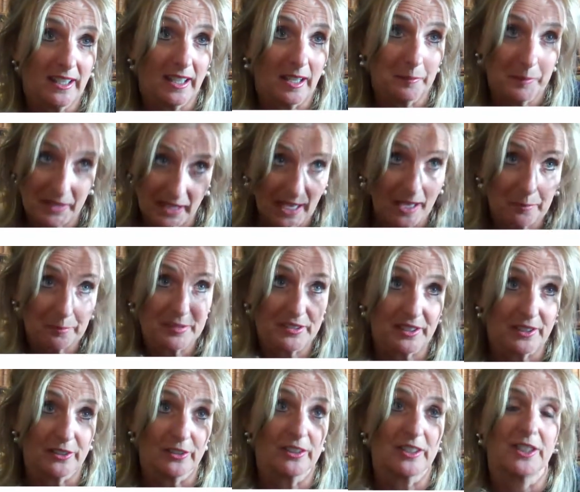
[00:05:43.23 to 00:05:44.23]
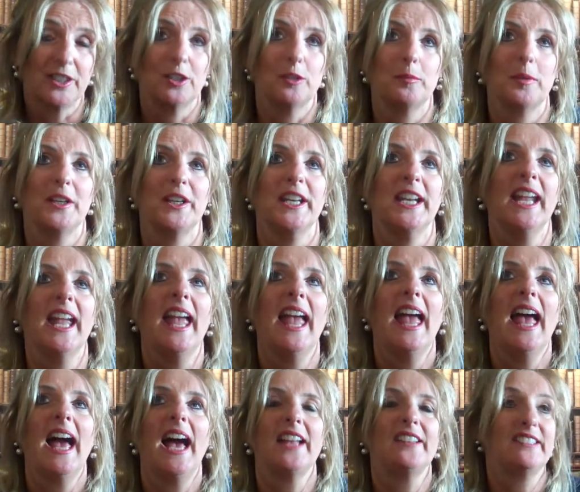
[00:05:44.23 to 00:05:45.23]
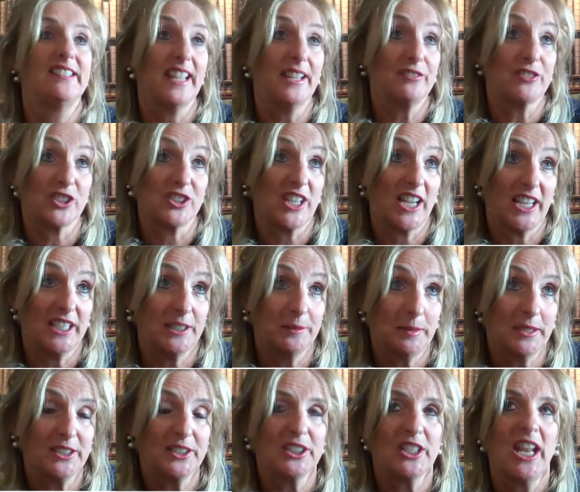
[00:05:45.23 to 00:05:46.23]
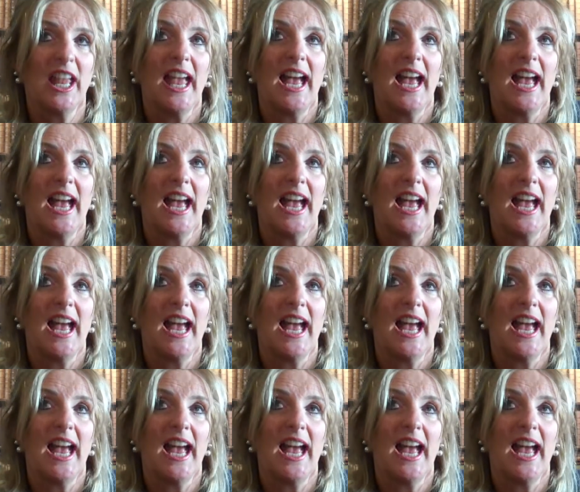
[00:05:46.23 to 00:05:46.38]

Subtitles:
I mean, absolutely no money. I saved a tiny bit,